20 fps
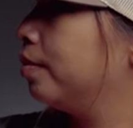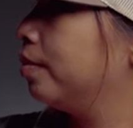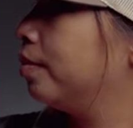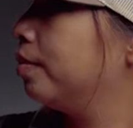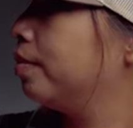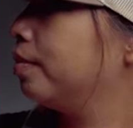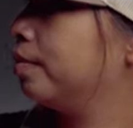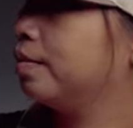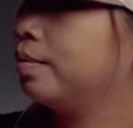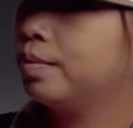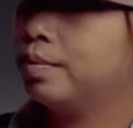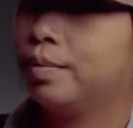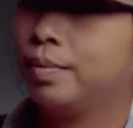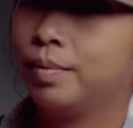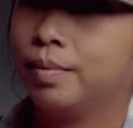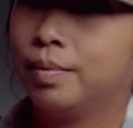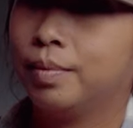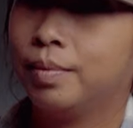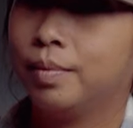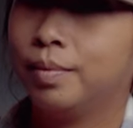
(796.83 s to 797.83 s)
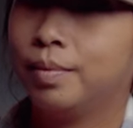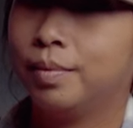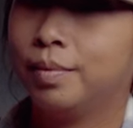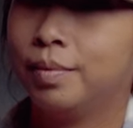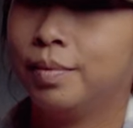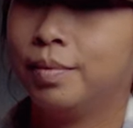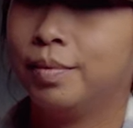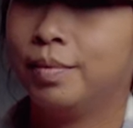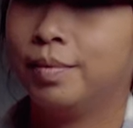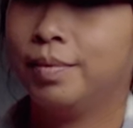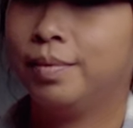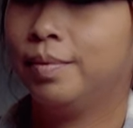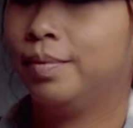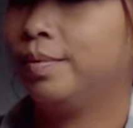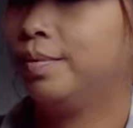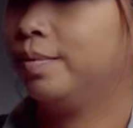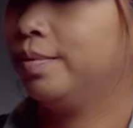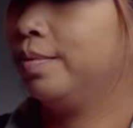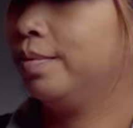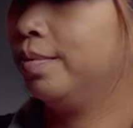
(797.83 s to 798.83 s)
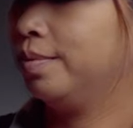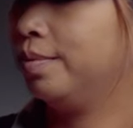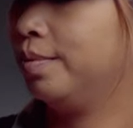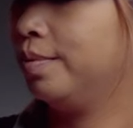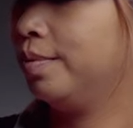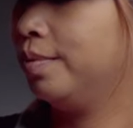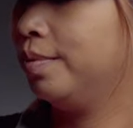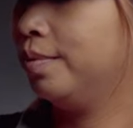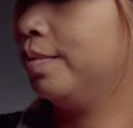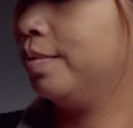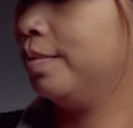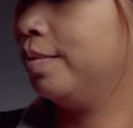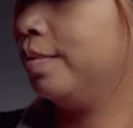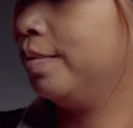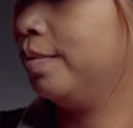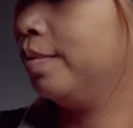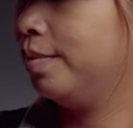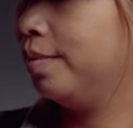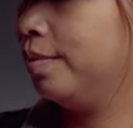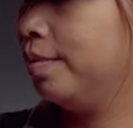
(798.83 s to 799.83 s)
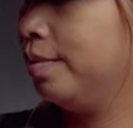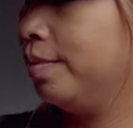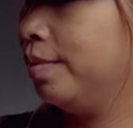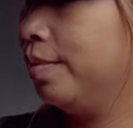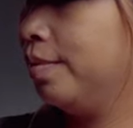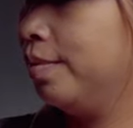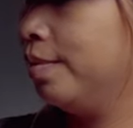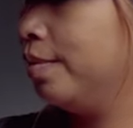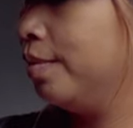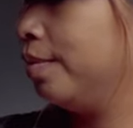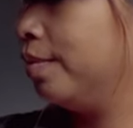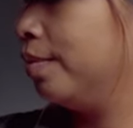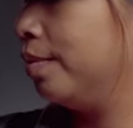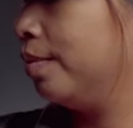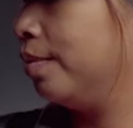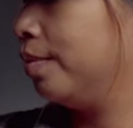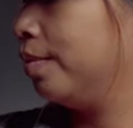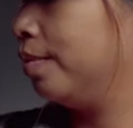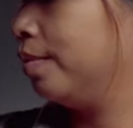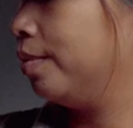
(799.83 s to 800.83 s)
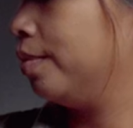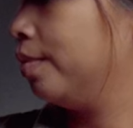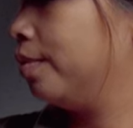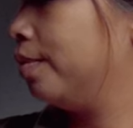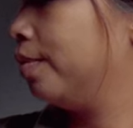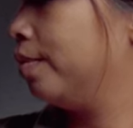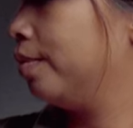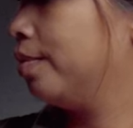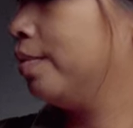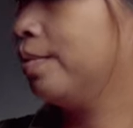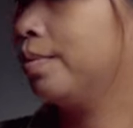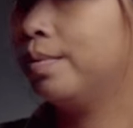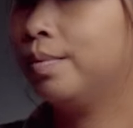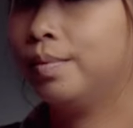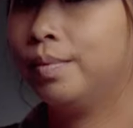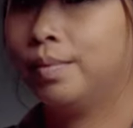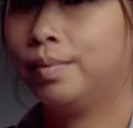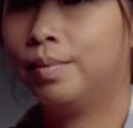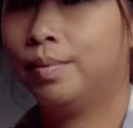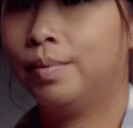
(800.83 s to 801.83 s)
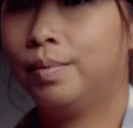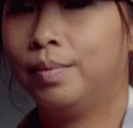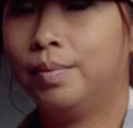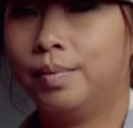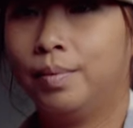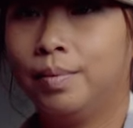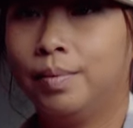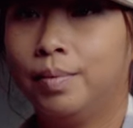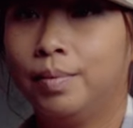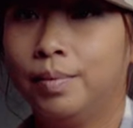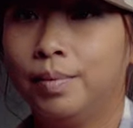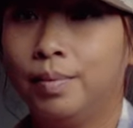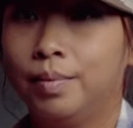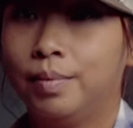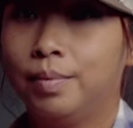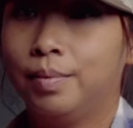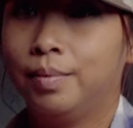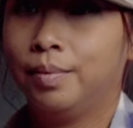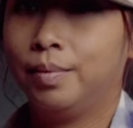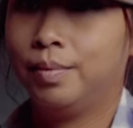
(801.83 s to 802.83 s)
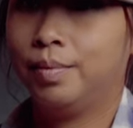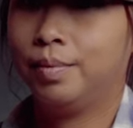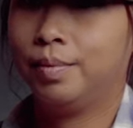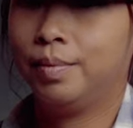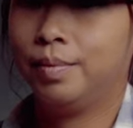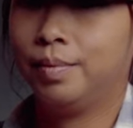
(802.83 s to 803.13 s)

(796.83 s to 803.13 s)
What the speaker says: (silent)